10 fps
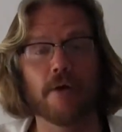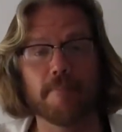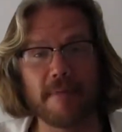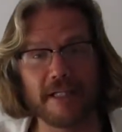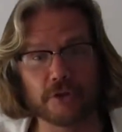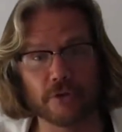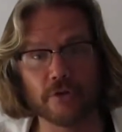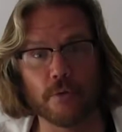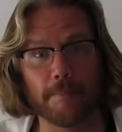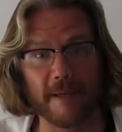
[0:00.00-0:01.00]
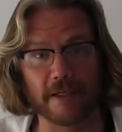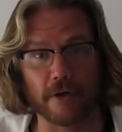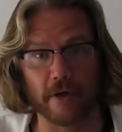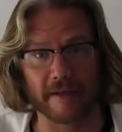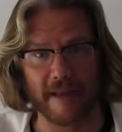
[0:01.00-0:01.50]
Make sure you pick
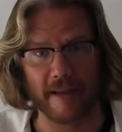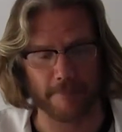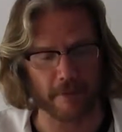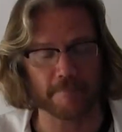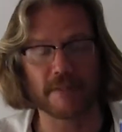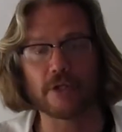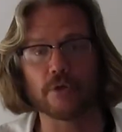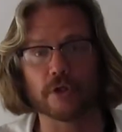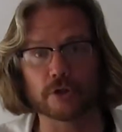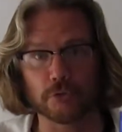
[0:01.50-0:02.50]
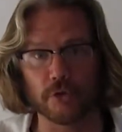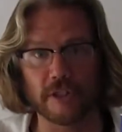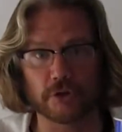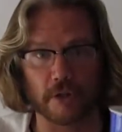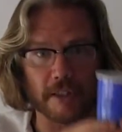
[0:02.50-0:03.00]
on a camper that you can truly
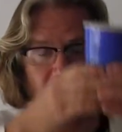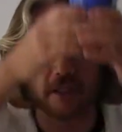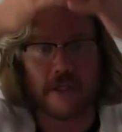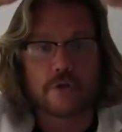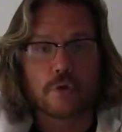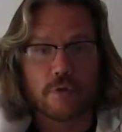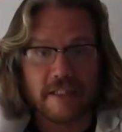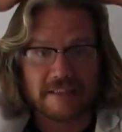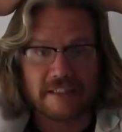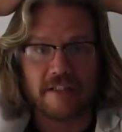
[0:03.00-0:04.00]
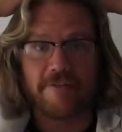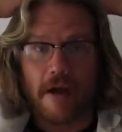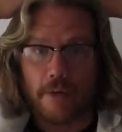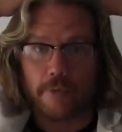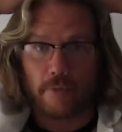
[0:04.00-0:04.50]
trust to listen and
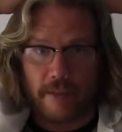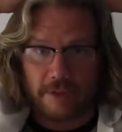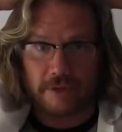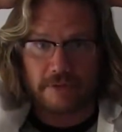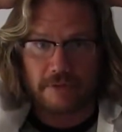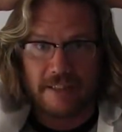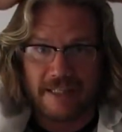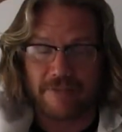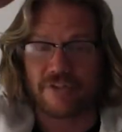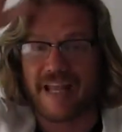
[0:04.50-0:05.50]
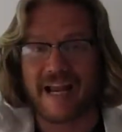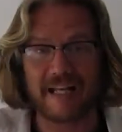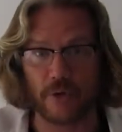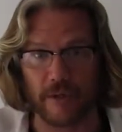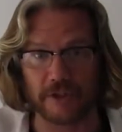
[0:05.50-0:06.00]
follow directions. If there's
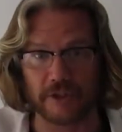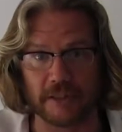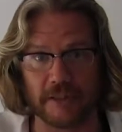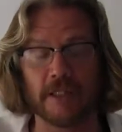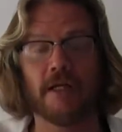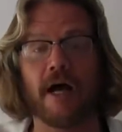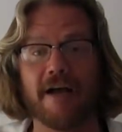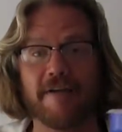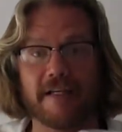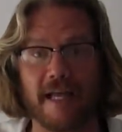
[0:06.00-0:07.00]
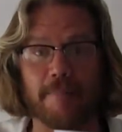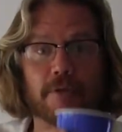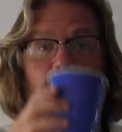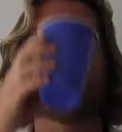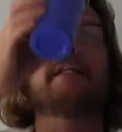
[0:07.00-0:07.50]
any question, I've had
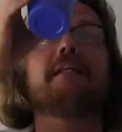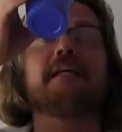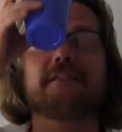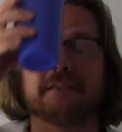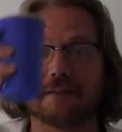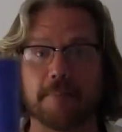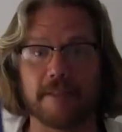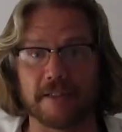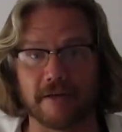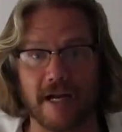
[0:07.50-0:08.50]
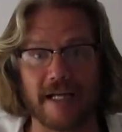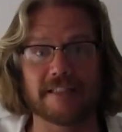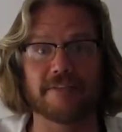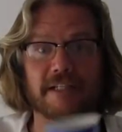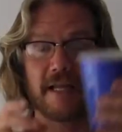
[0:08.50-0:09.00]
campers go like this and dump it in their eyes.
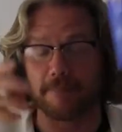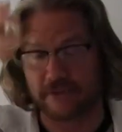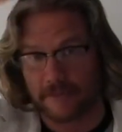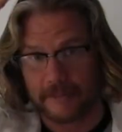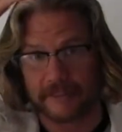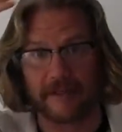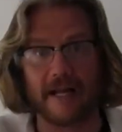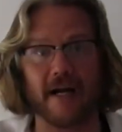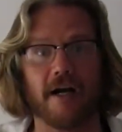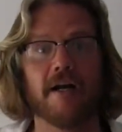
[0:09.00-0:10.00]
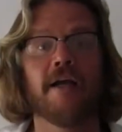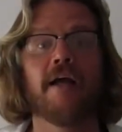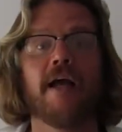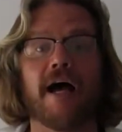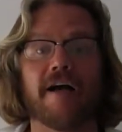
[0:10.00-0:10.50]
I've had campers dump it in their hair.
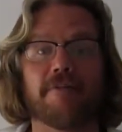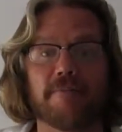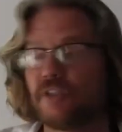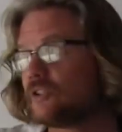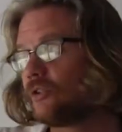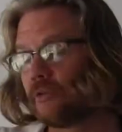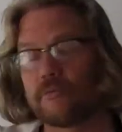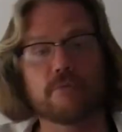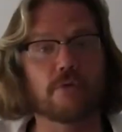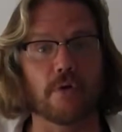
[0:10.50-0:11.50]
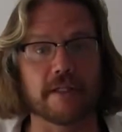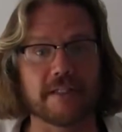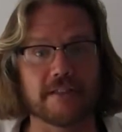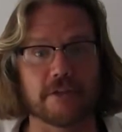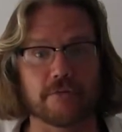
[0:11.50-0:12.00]
I have them just go like
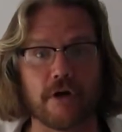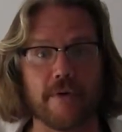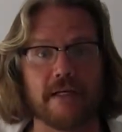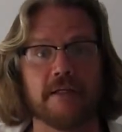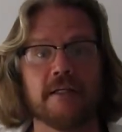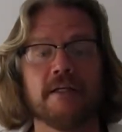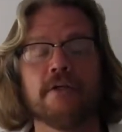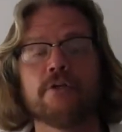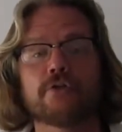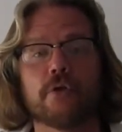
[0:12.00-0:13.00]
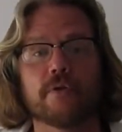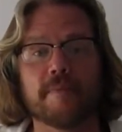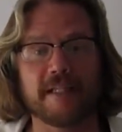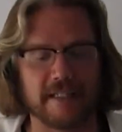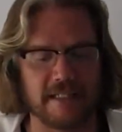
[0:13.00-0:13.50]
this and throw it. So the
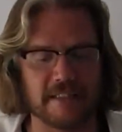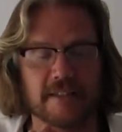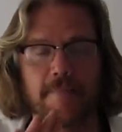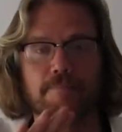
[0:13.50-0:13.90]
main thing is,